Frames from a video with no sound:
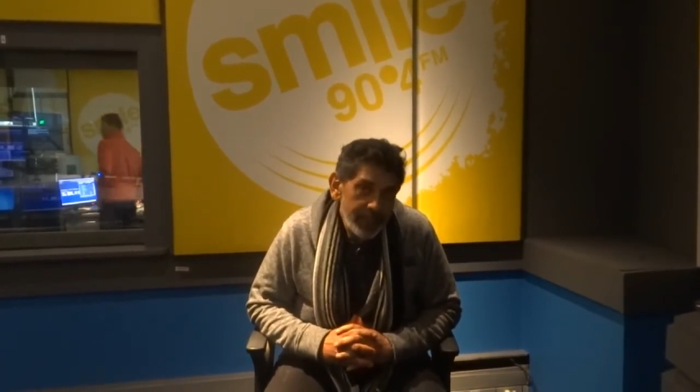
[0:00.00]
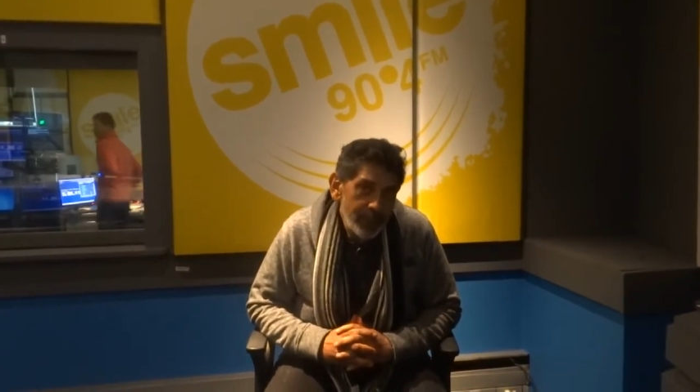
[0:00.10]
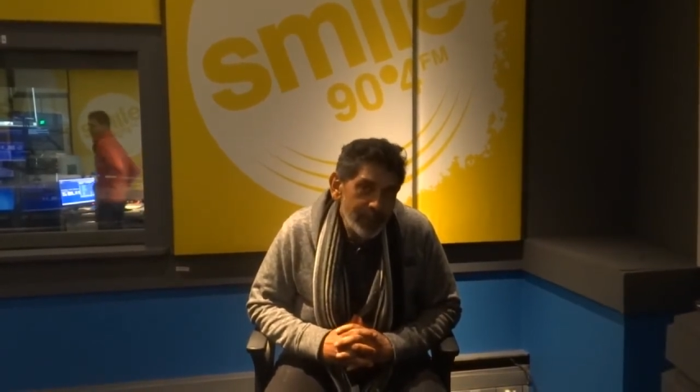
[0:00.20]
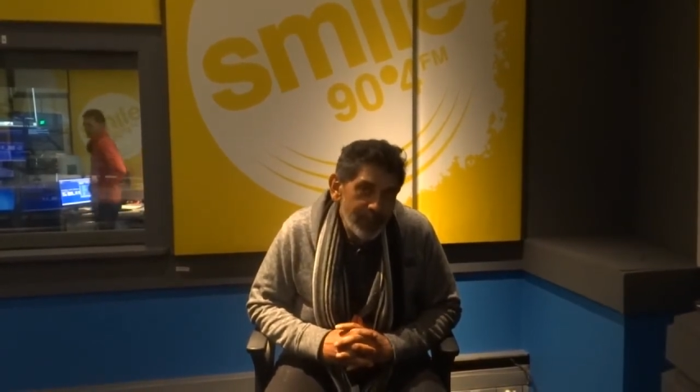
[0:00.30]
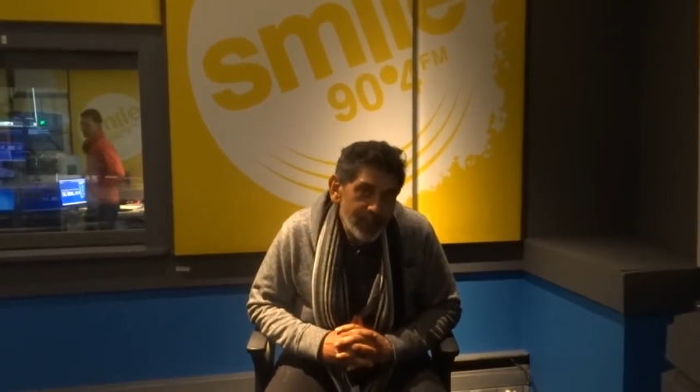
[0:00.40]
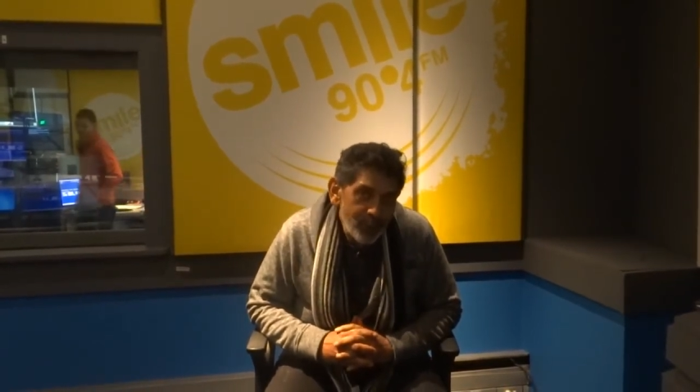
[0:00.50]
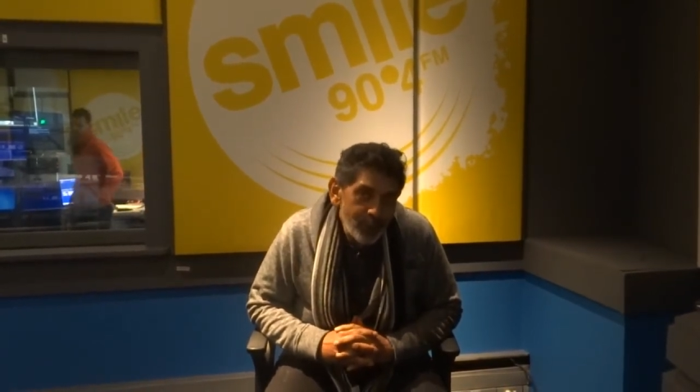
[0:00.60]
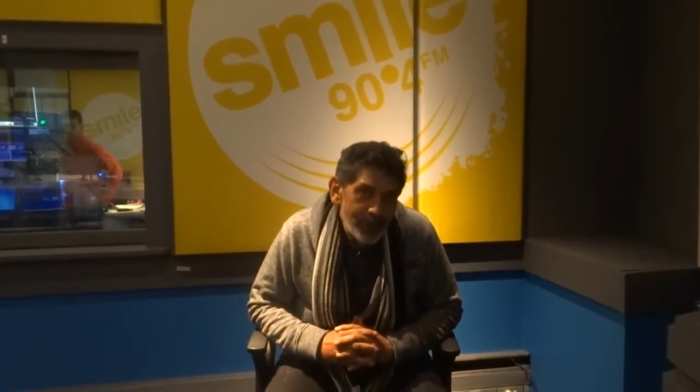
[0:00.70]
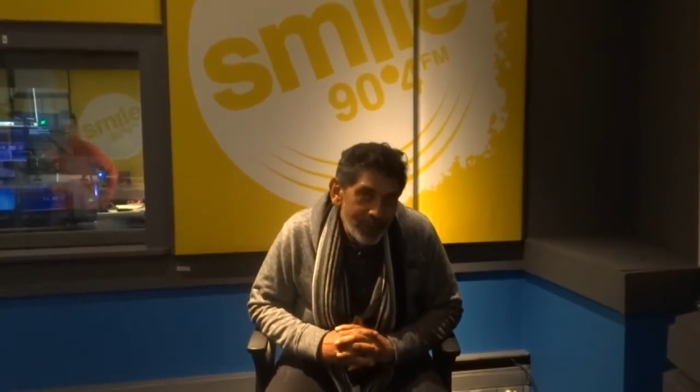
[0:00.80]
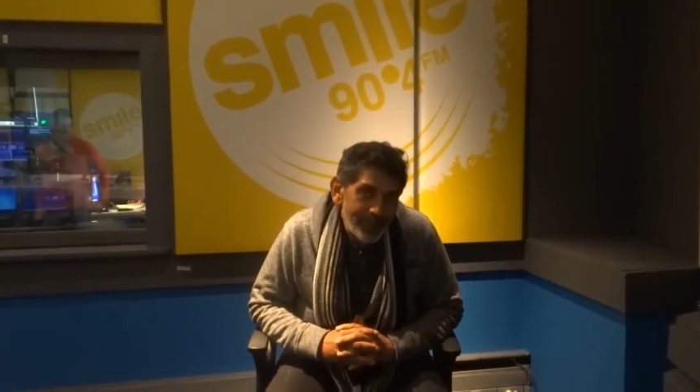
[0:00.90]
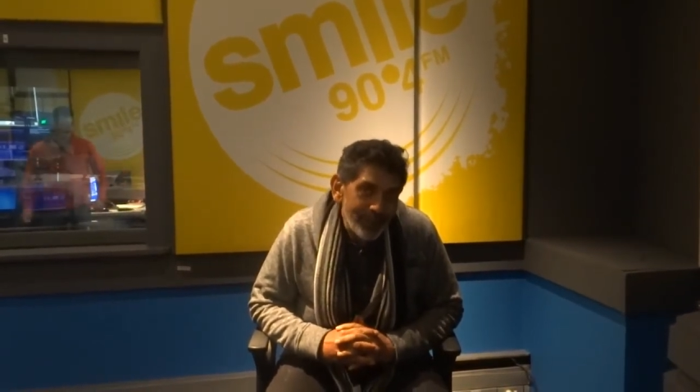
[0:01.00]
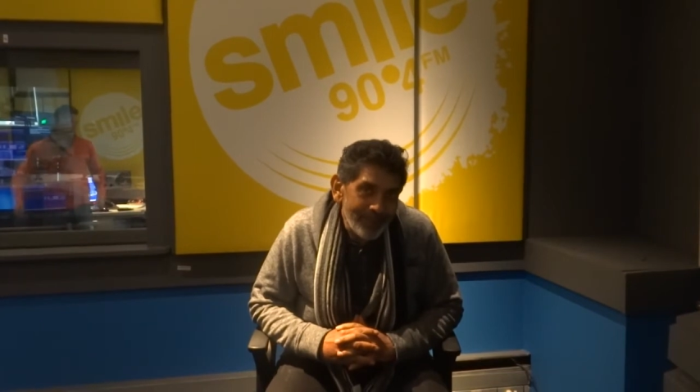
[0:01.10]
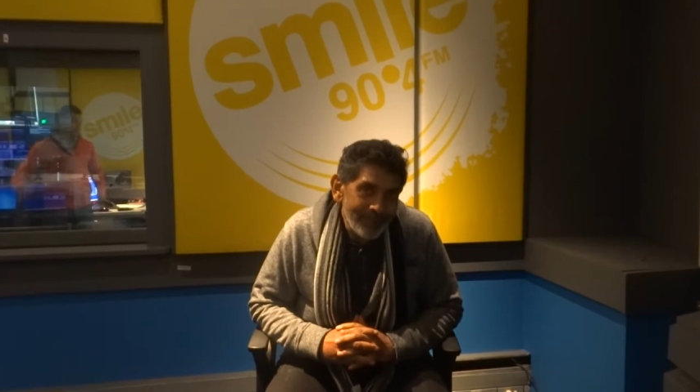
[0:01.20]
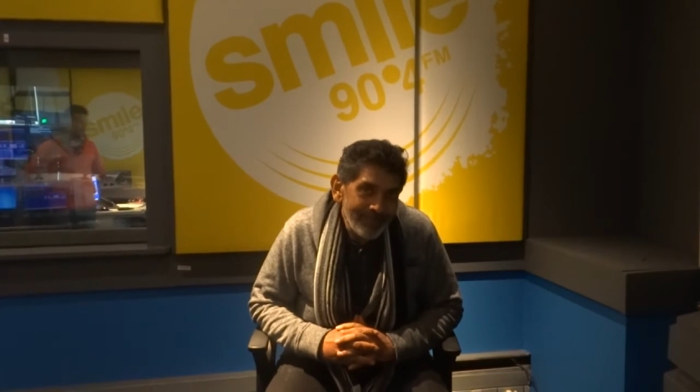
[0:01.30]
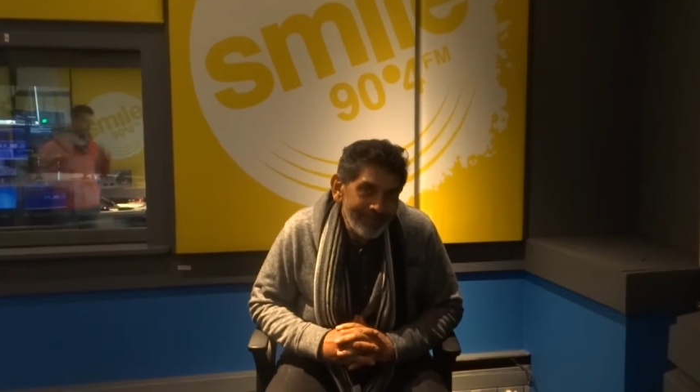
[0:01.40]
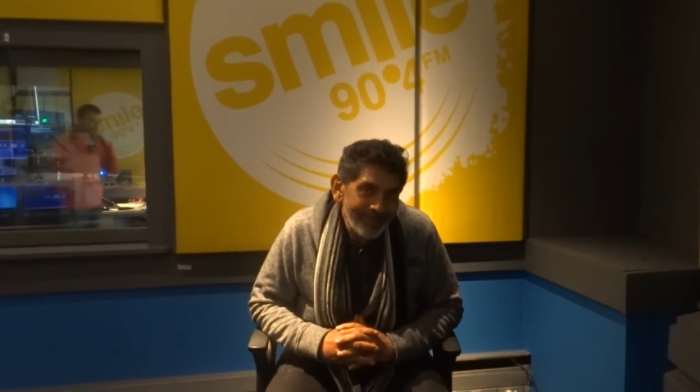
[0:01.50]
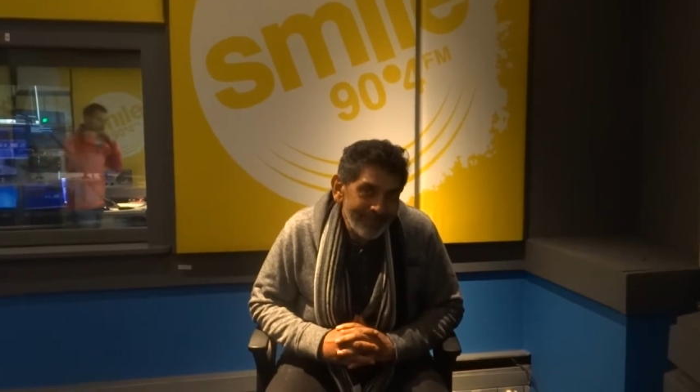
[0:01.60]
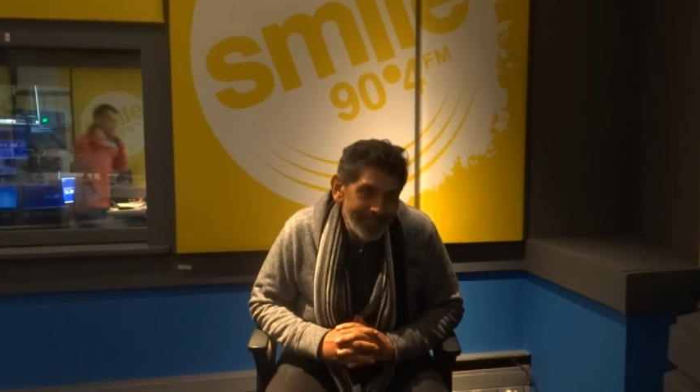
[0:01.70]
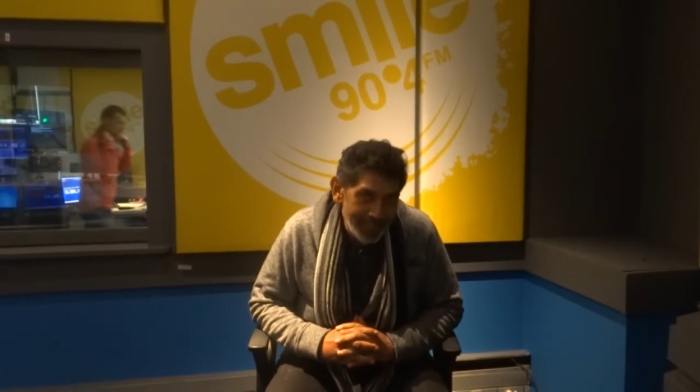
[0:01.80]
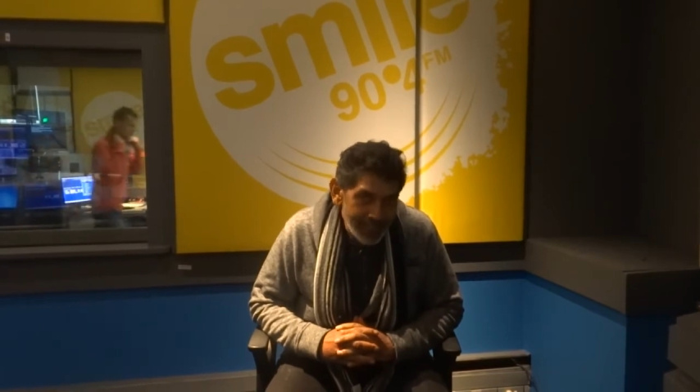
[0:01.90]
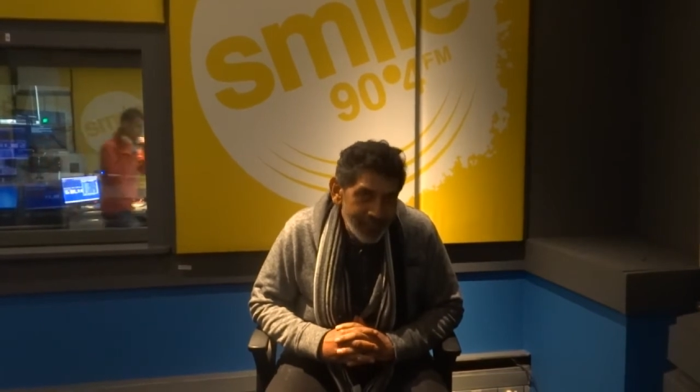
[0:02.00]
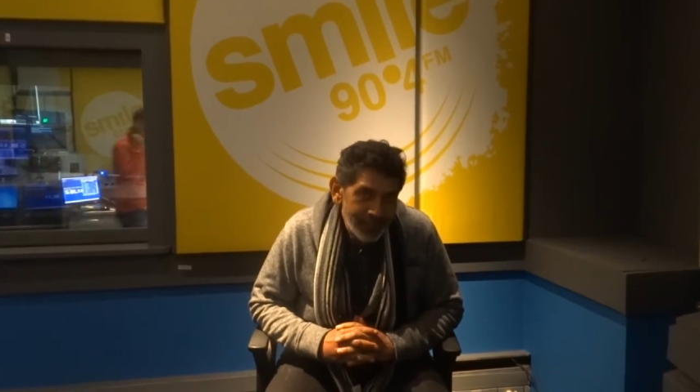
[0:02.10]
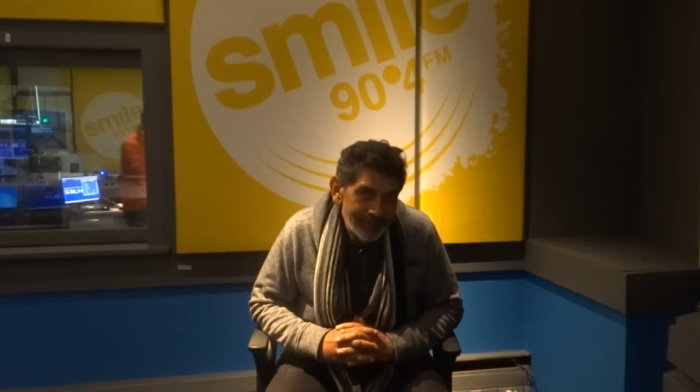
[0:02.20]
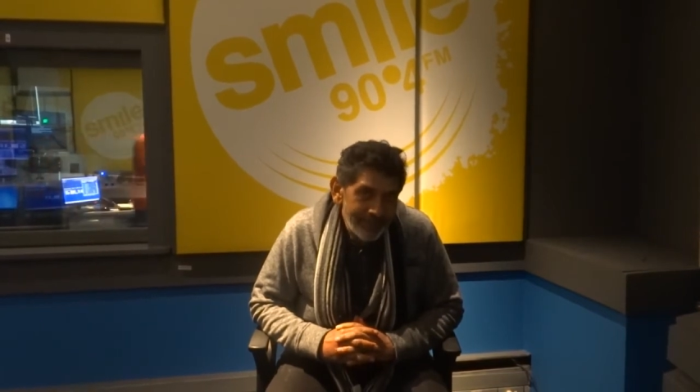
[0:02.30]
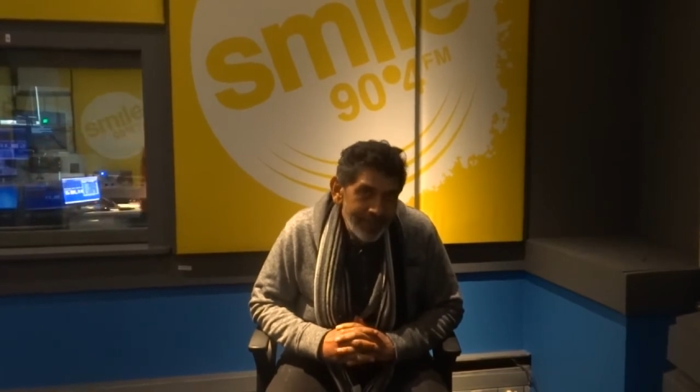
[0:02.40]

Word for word: uh, was a school principal. Yes.